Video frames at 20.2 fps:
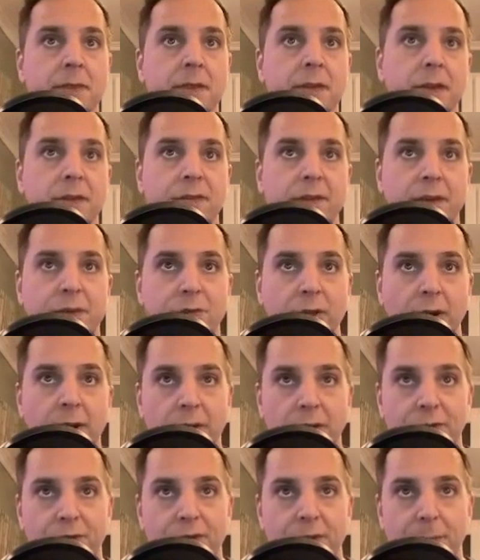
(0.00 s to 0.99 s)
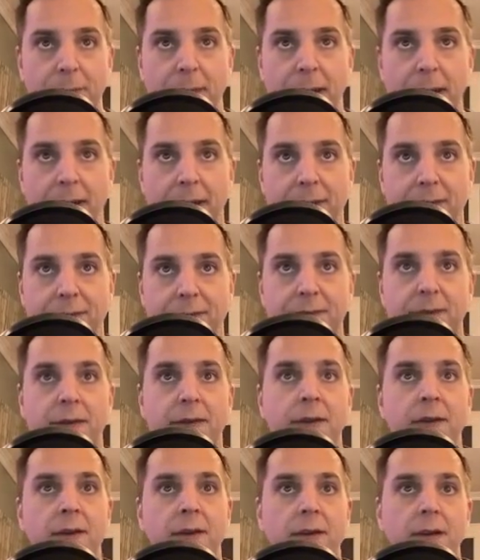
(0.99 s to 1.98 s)
Looks like he tried a little chip pass,
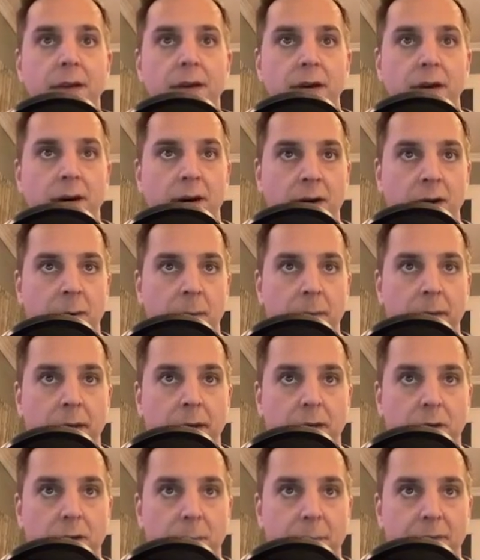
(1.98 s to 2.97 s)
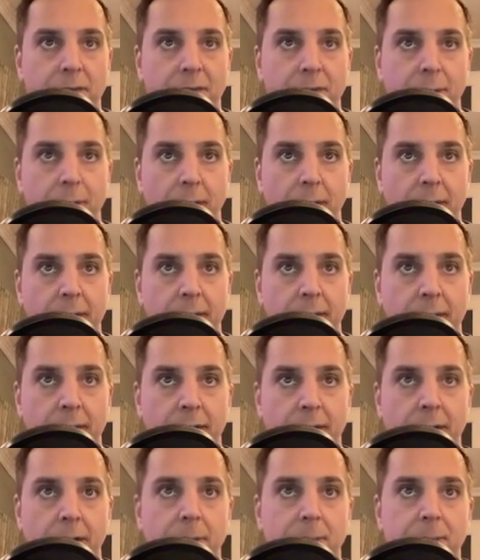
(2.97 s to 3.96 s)
hit a little bit too high there.